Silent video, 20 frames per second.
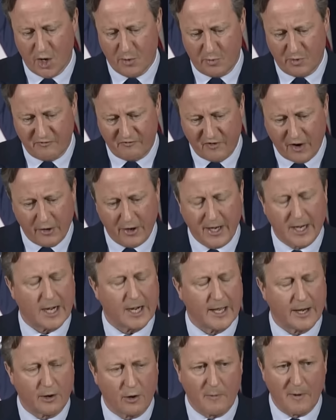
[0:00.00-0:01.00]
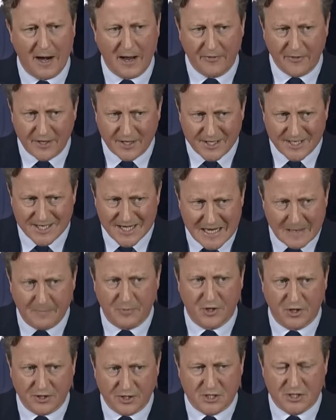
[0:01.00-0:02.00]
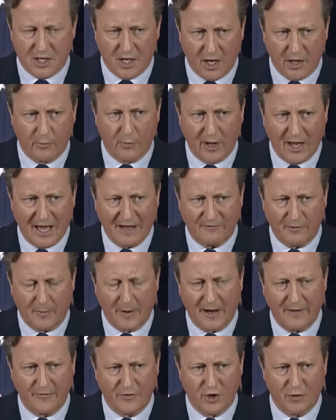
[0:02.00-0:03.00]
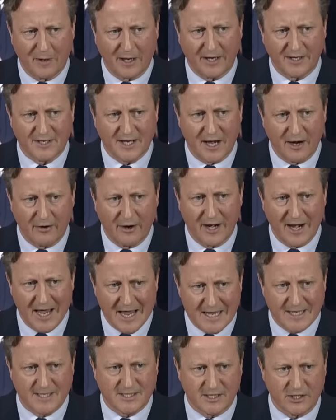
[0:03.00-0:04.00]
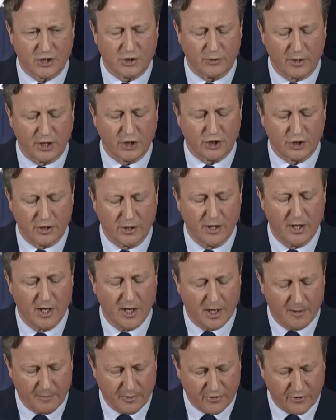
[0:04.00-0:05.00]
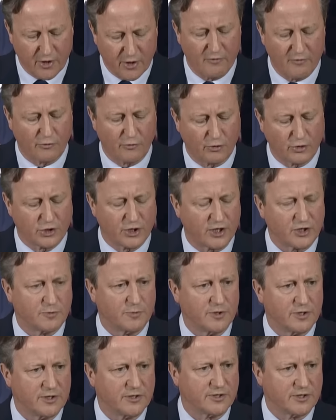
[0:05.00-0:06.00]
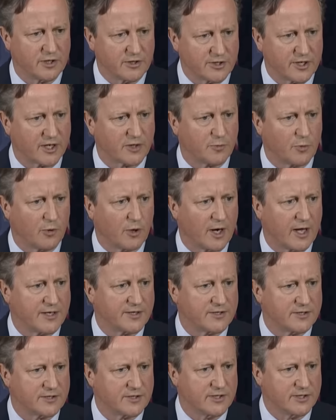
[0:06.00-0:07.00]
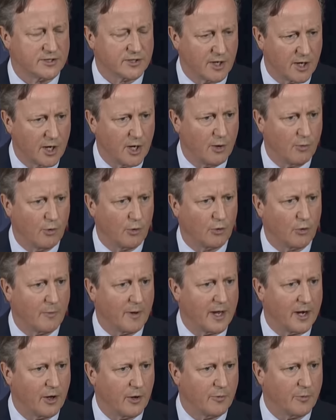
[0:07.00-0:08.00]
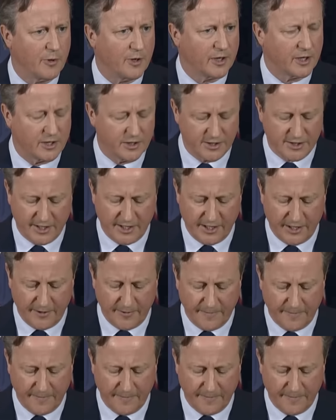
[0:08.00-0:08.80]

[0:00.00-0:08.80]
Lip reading: We're very clear about the deep concern we have about the humanitarian aid situation, but the overall judgment is those export licenses will remain open and continue.